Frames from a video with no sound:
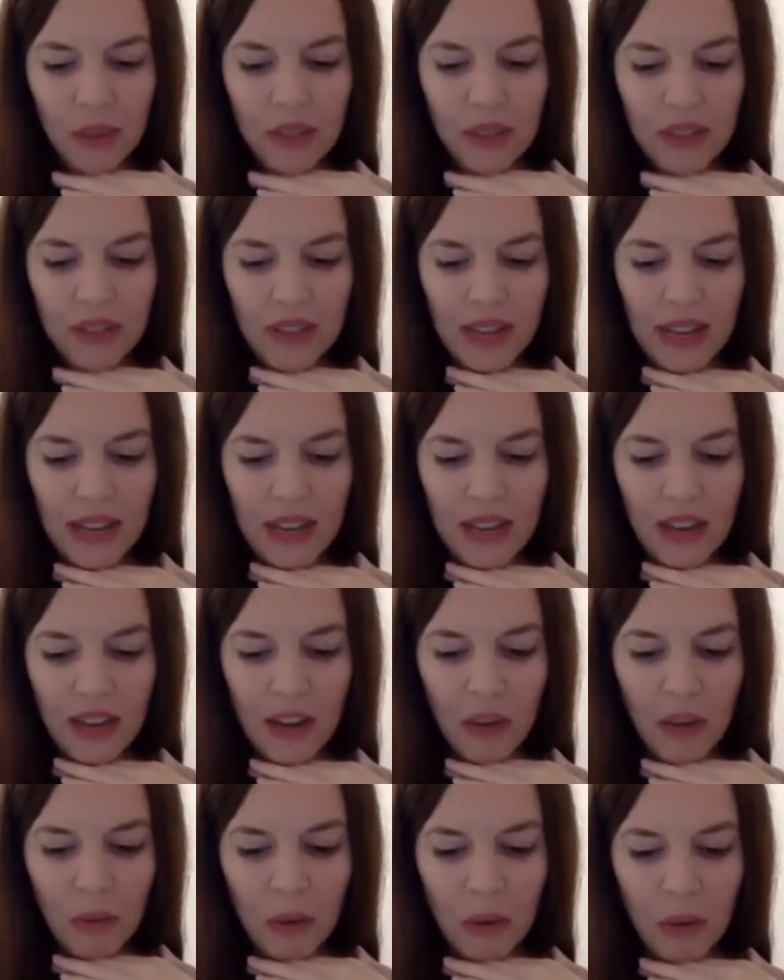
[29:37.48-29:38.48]
a
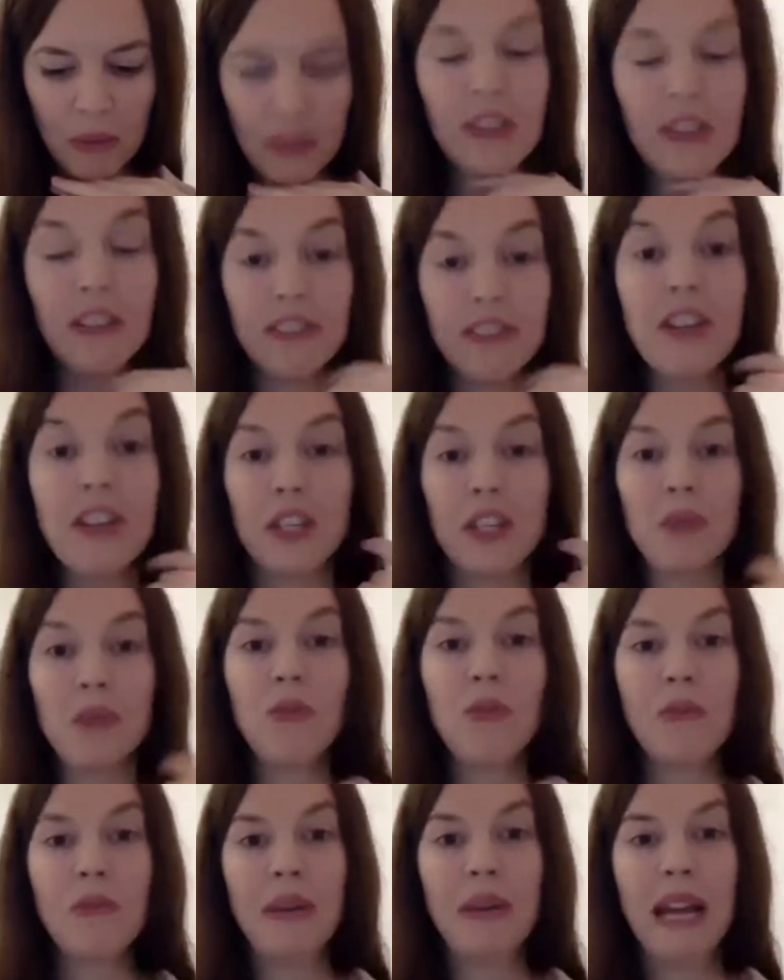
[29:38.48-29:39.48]
woman, the first
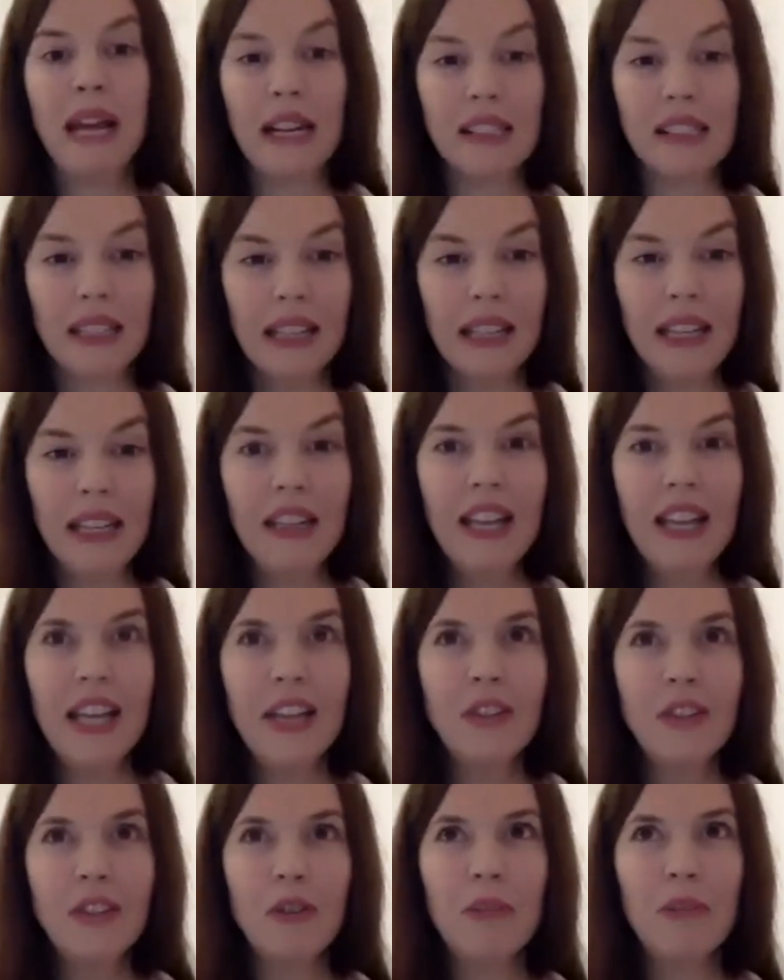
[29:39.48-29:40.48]
woman actually,
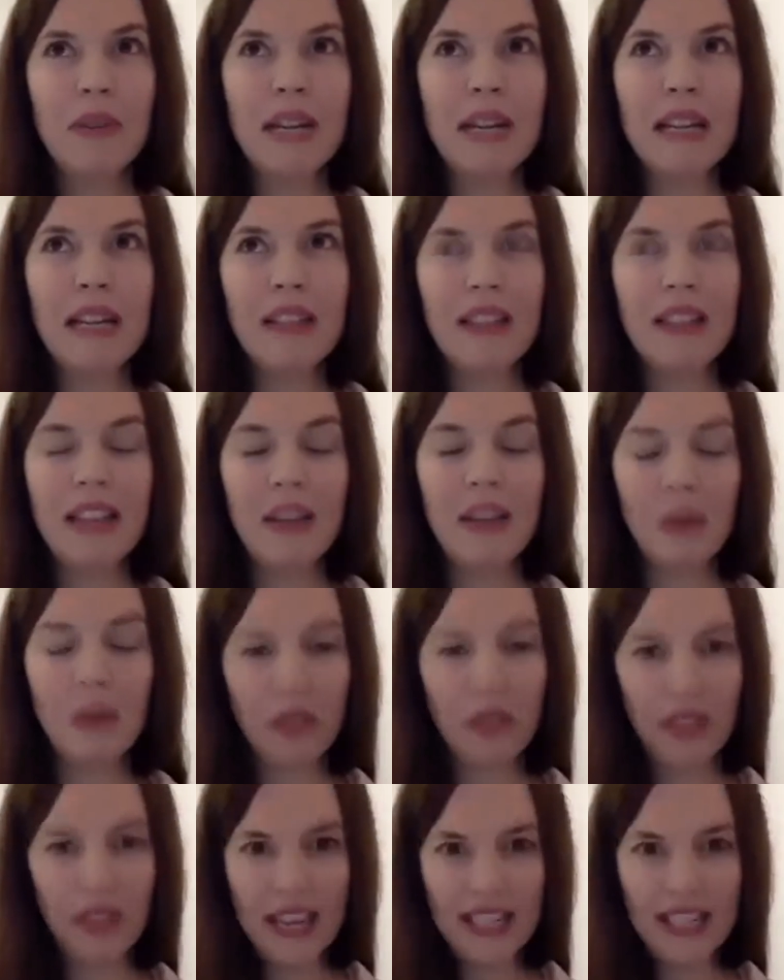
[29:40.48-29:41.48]
to bring the
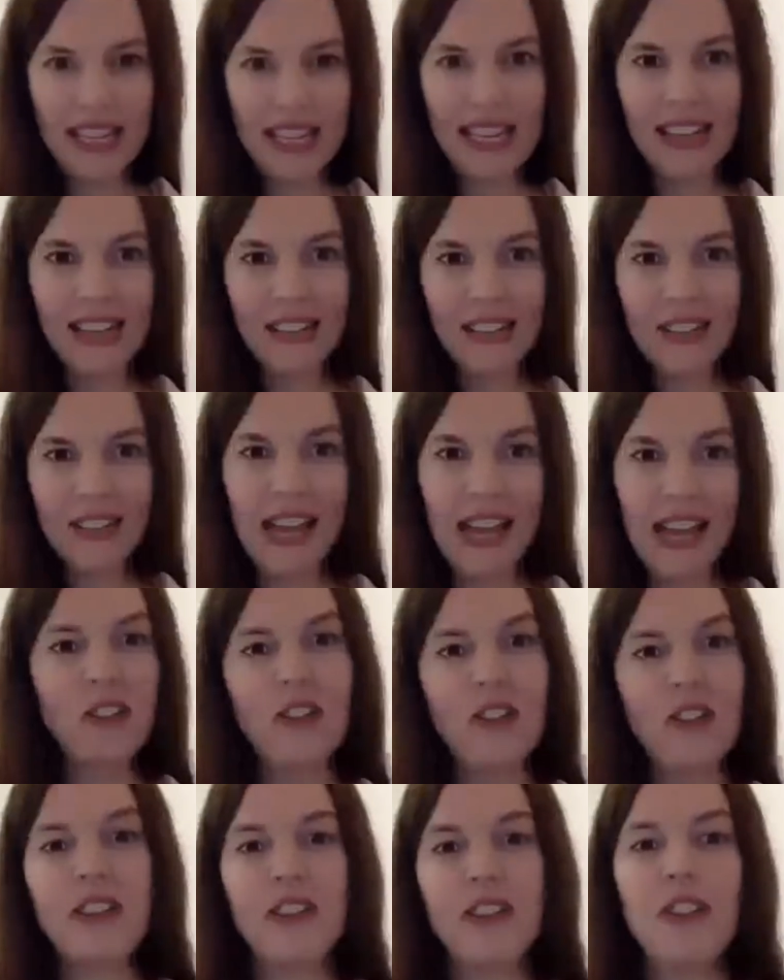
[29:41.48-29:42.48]
authentic
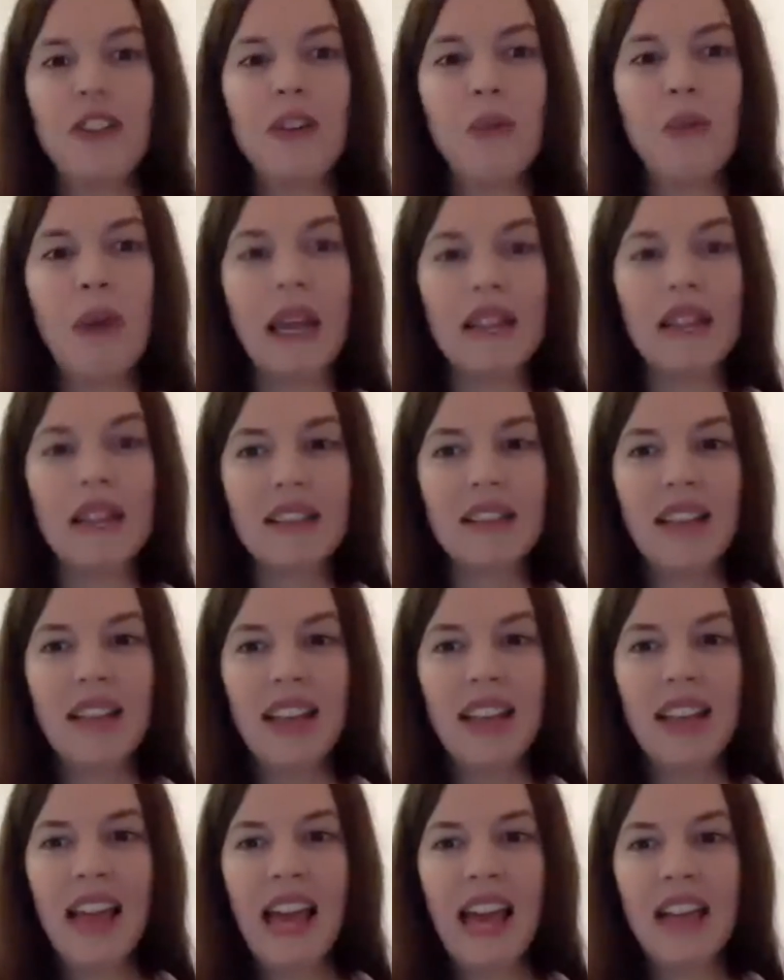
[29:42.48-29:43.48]
Tantra to the West.
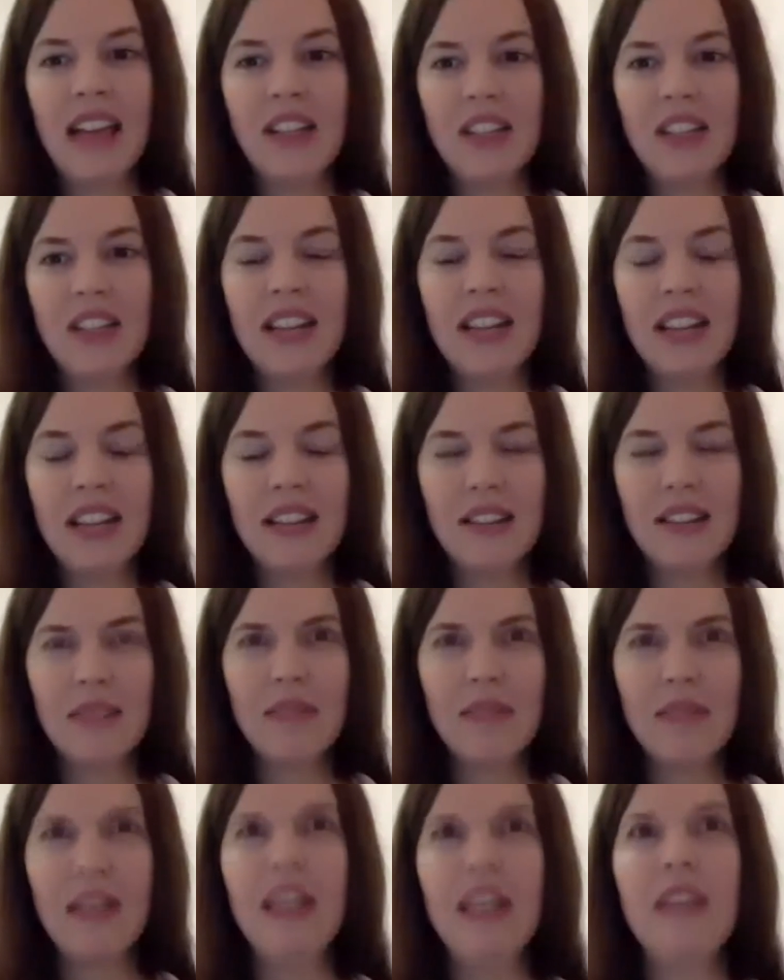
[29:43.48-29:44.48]
And she has some
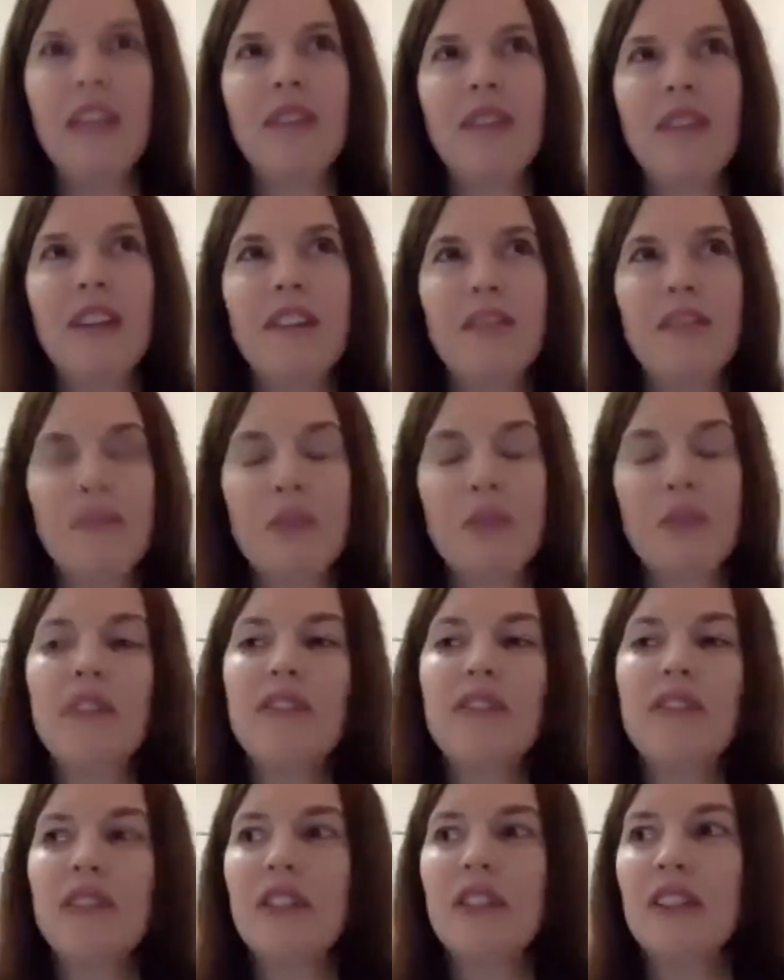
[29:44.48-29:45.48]
really kind of
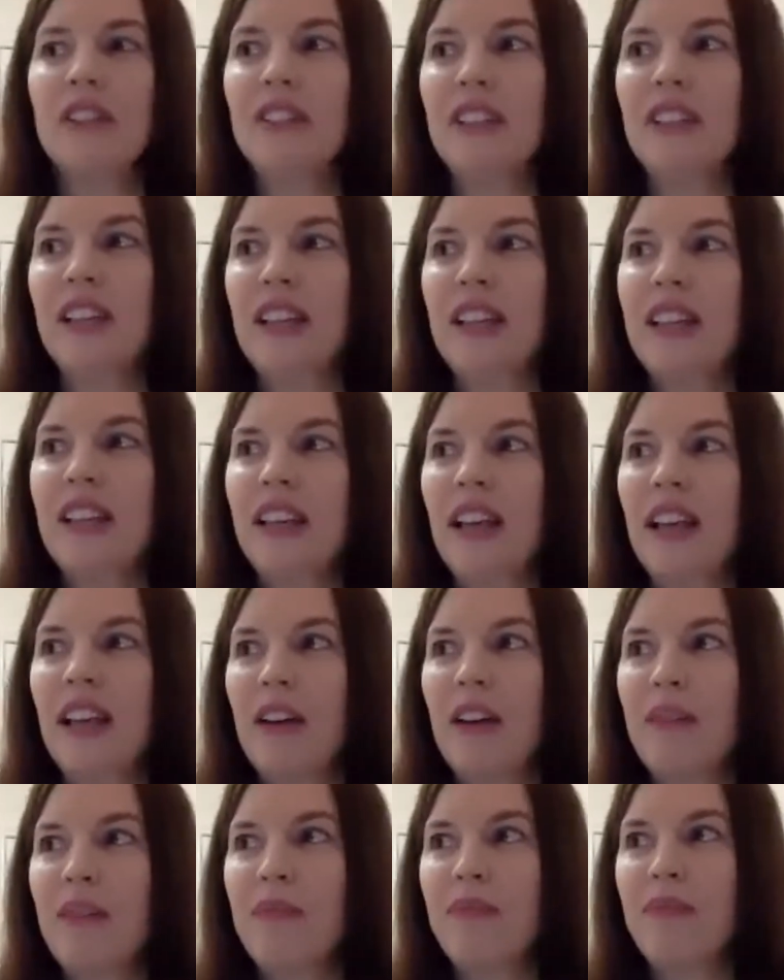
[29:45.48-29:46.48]
beautiful,
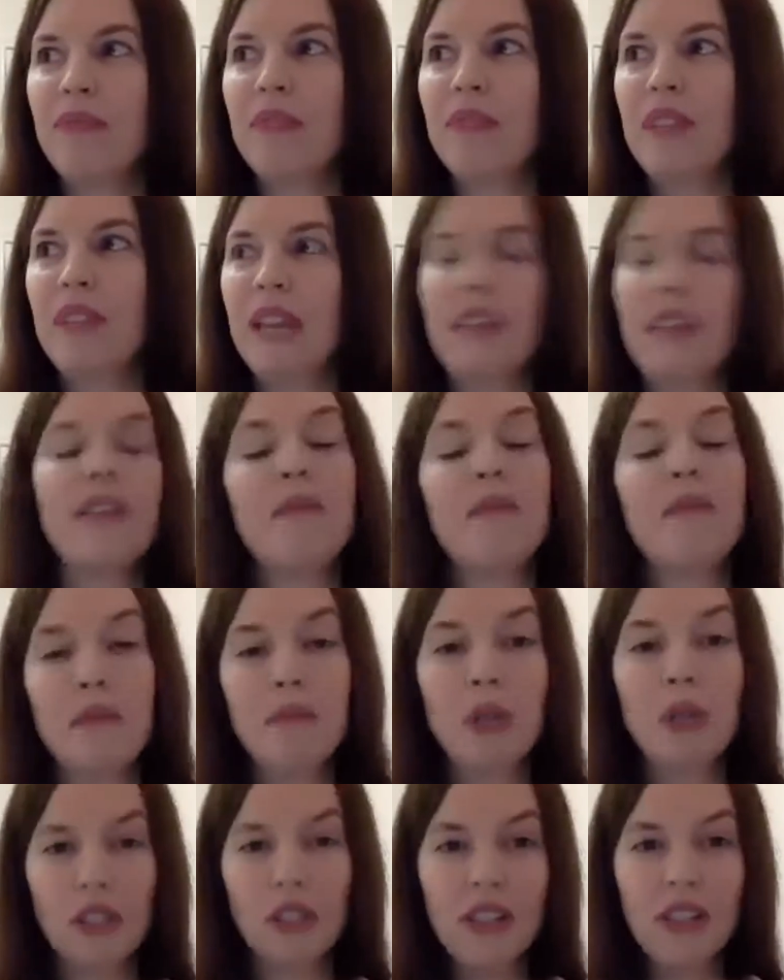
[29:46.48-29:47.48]
some of the
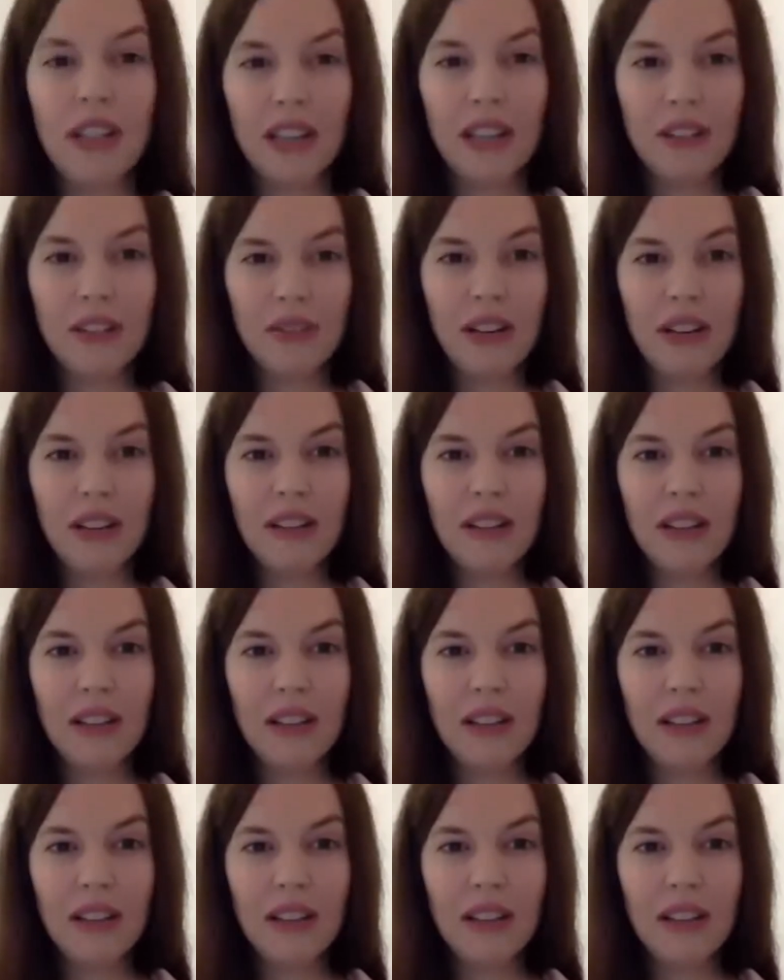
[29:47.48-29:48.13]
books she has written,